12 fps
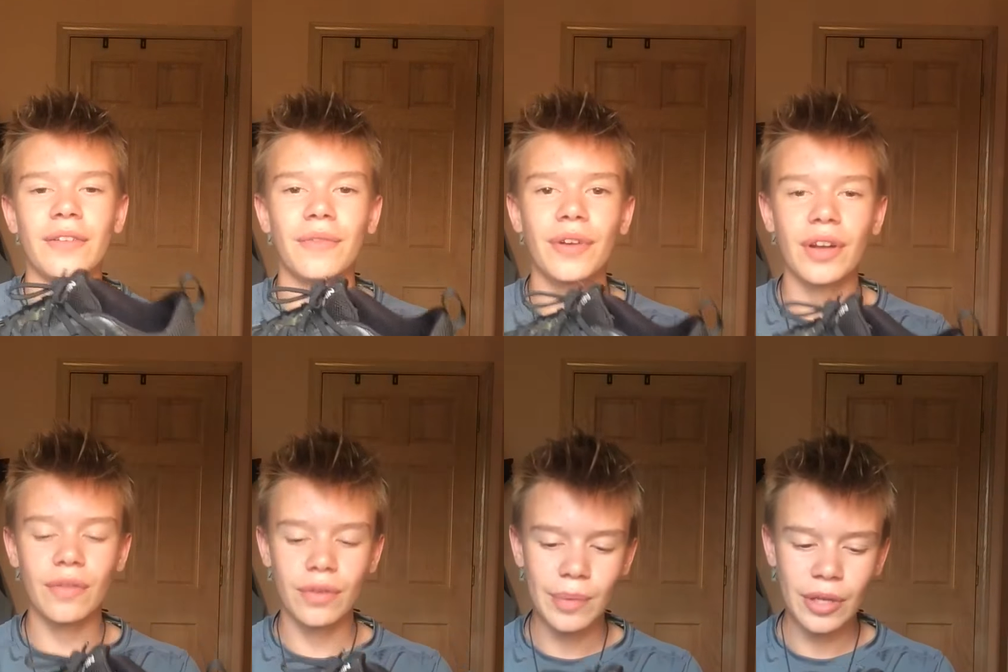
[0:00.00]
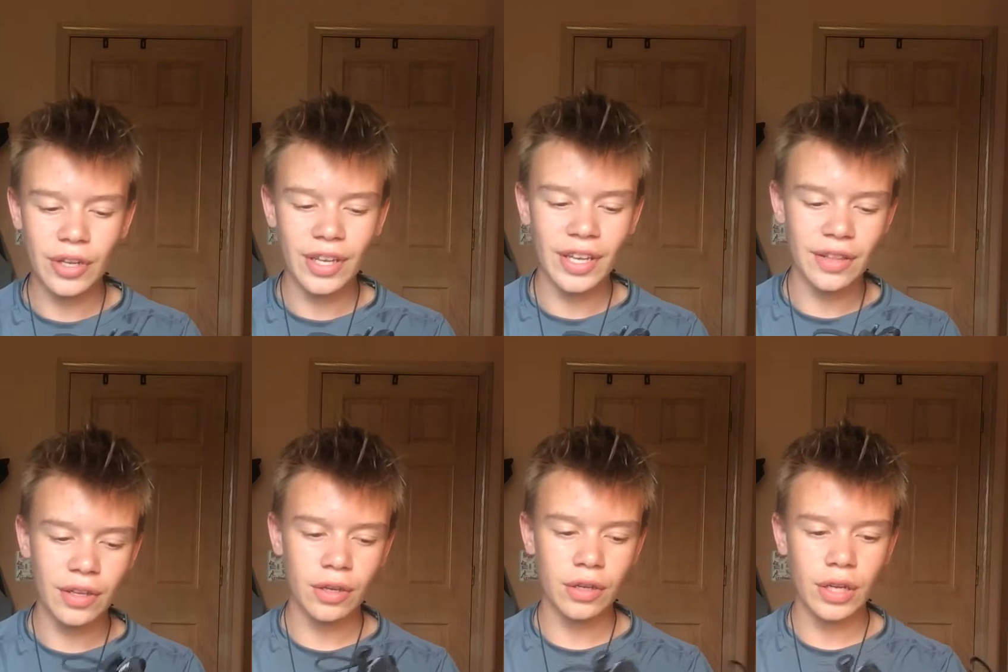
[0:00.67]
We're going to be looking at
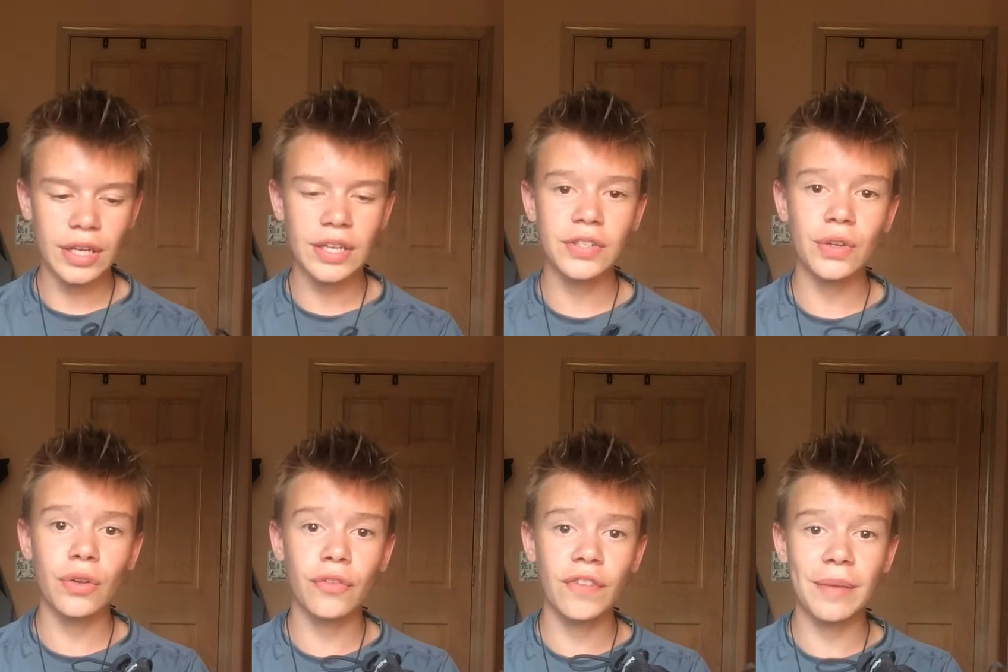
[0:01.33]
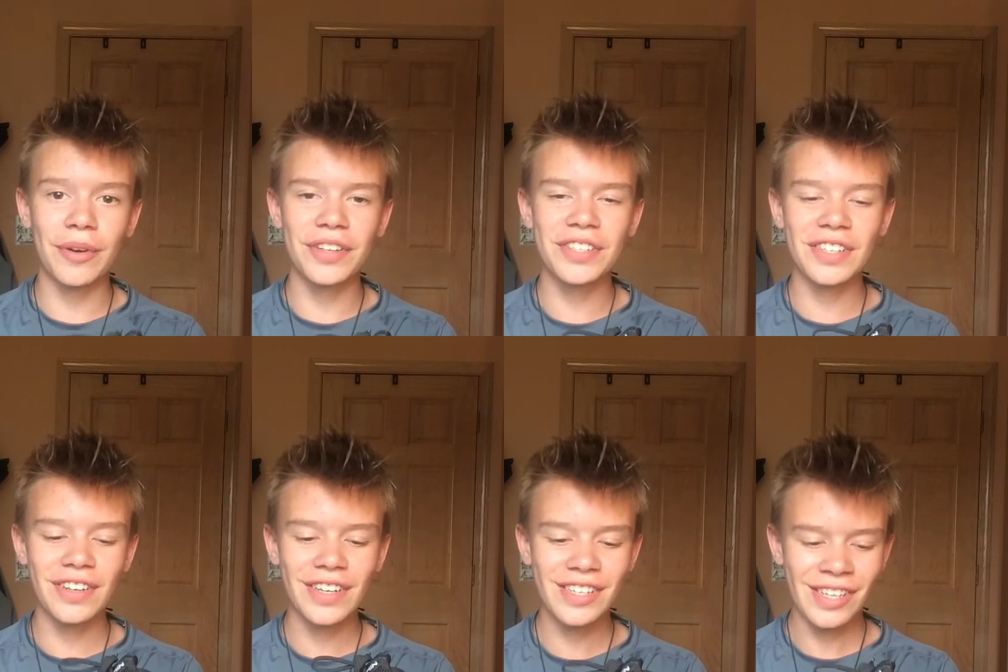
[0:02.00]
the Nike Soul Vapor
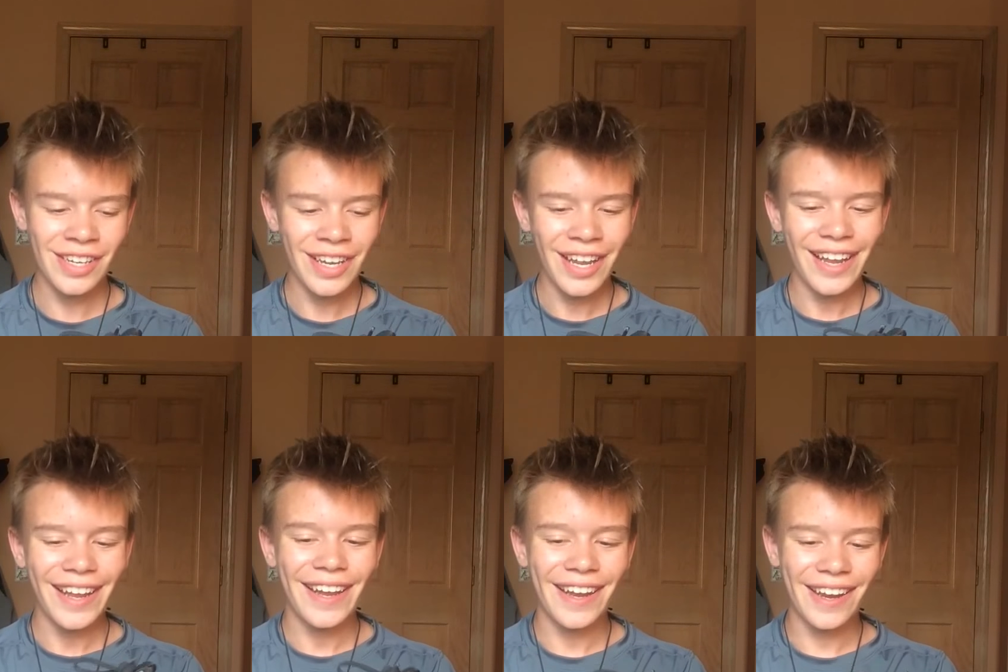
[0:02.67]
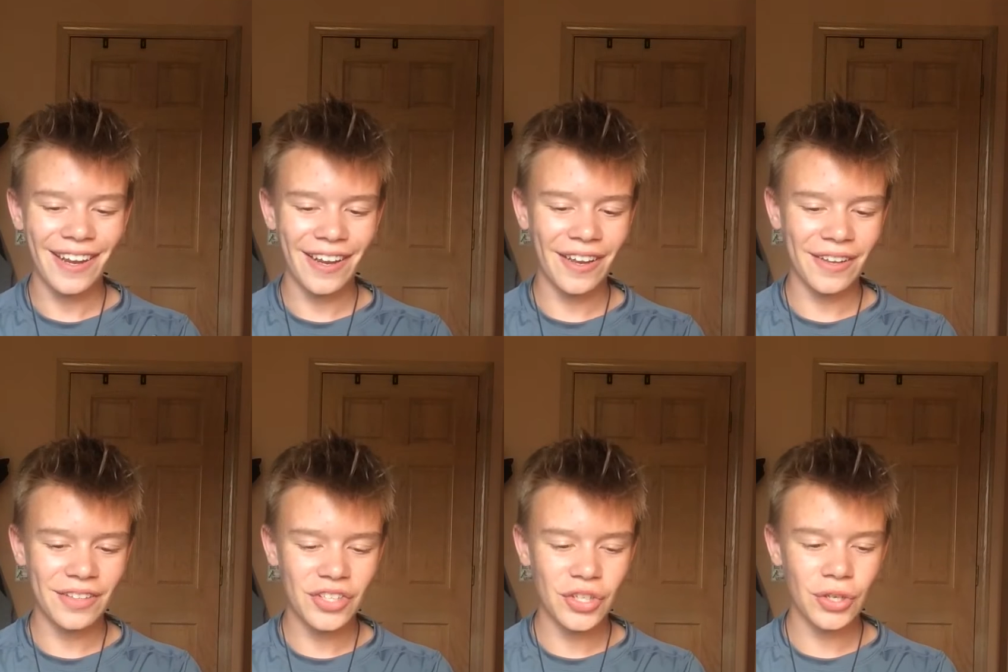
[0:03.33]
series,
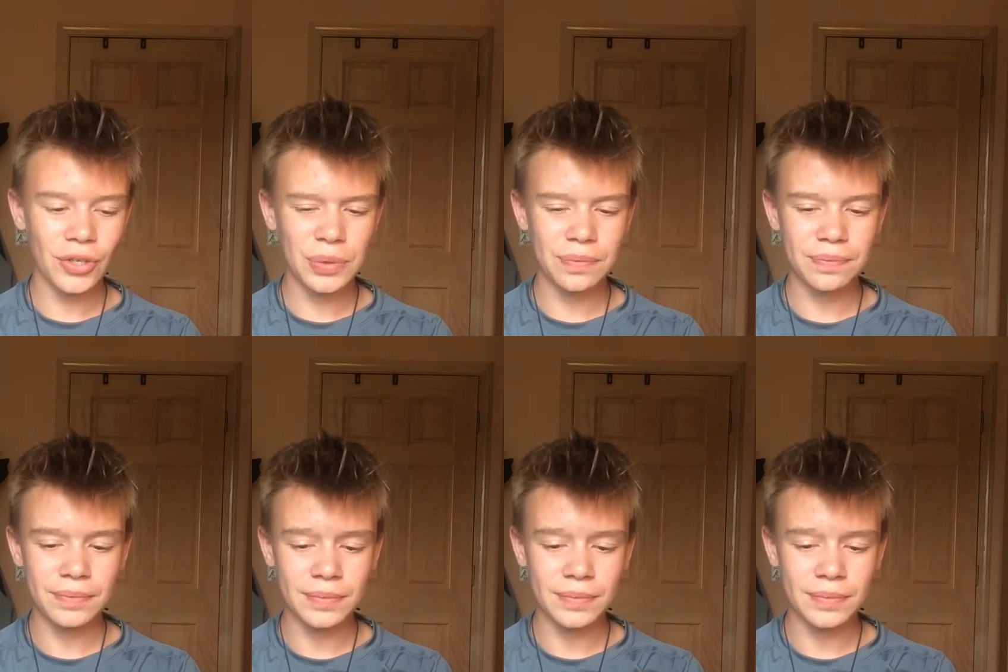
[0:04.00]
and so